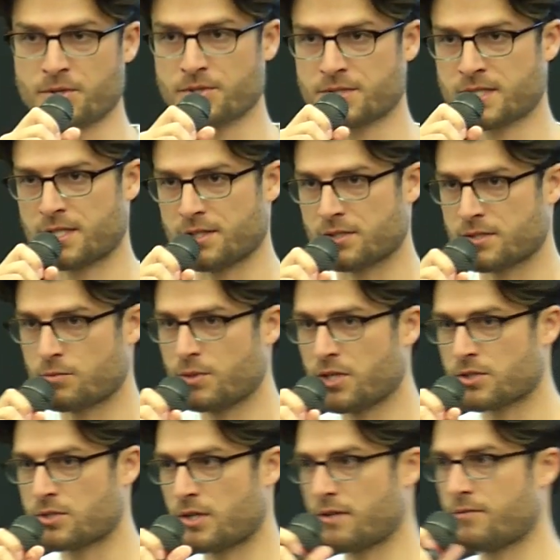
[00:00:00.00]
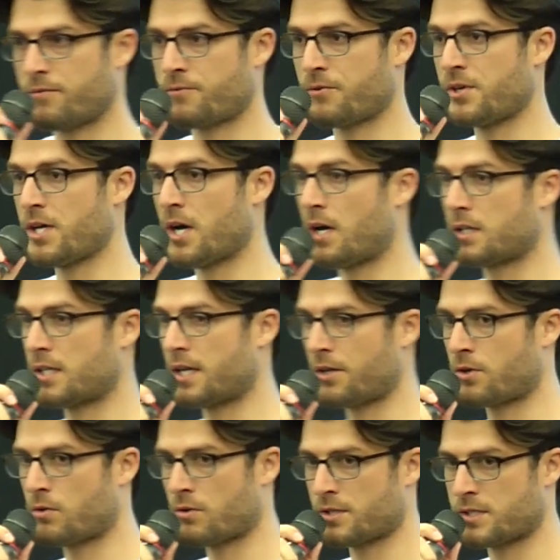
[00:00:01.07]
your skills, we also have free online
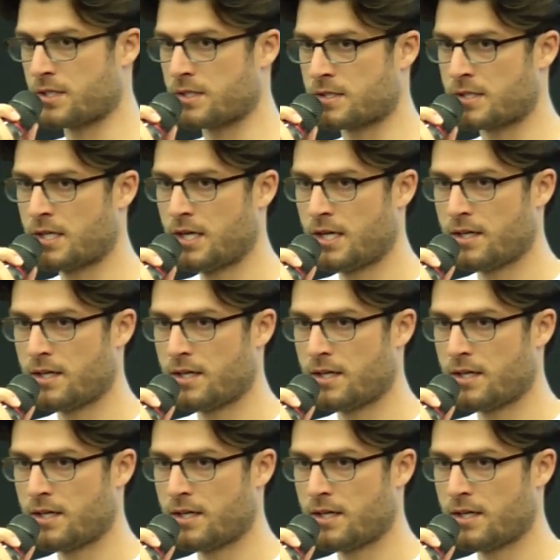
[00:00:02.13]
courses.